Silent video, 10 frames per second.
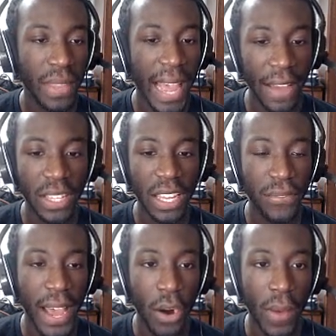I have to get
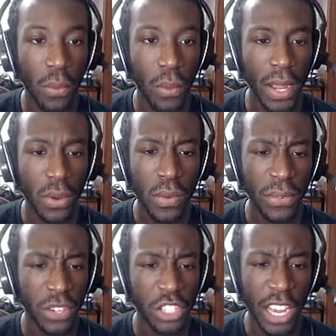Fido out. What? Who
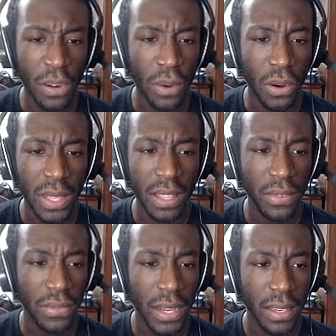went for Shadow Ball? What the
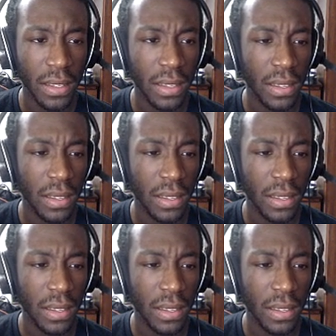fuck?